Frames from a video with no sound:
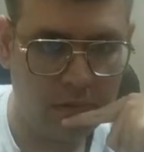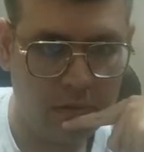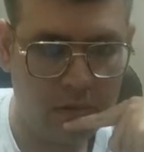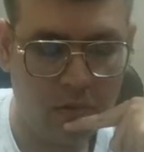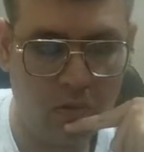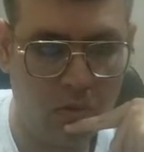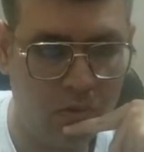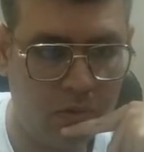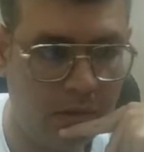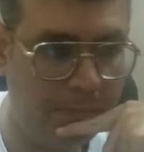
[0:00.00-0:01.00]
No,
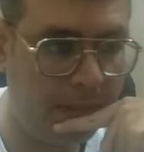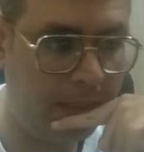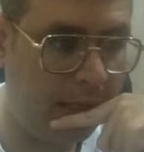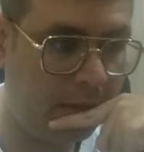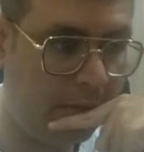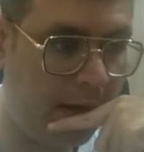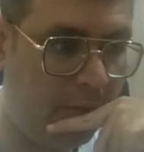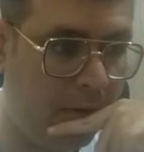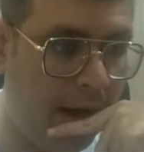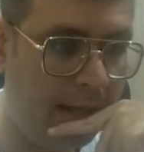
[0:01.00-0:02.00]
something else. When
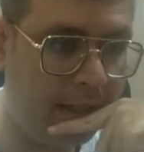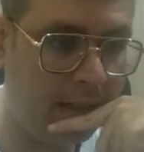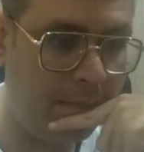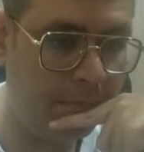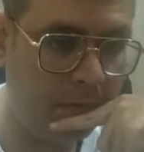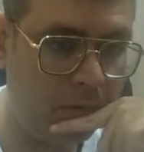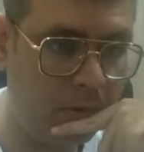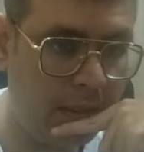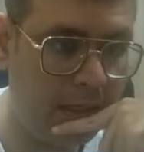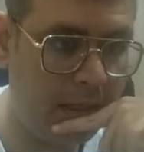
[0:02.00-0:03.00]
white comes to
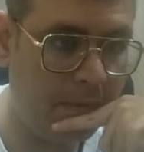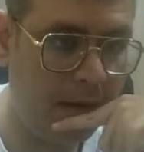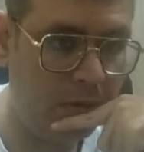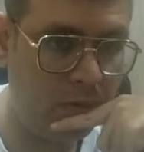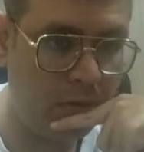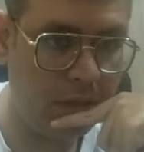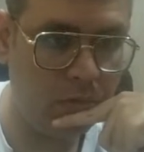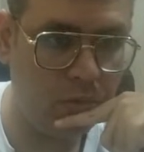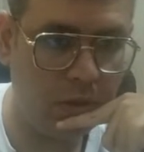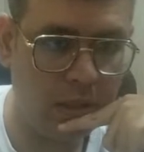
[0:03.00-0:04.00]
nearby, you need
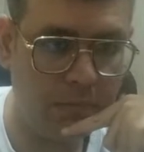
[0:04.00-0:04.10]
to keep the